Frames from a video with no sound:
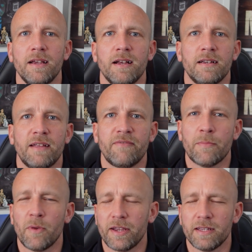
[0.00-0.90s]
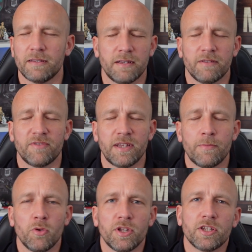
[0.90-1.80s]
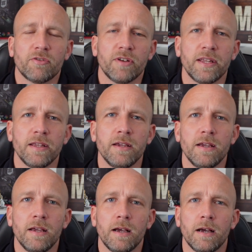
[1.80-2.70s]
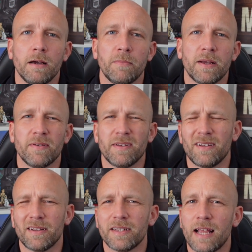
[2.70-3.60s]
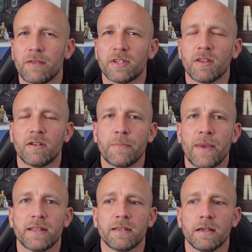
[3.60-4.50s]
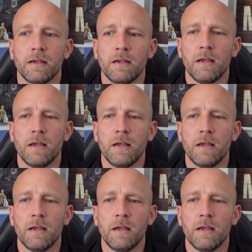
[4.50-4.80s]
A Lavalier mic is obviously more discreet and it sounds slightly better.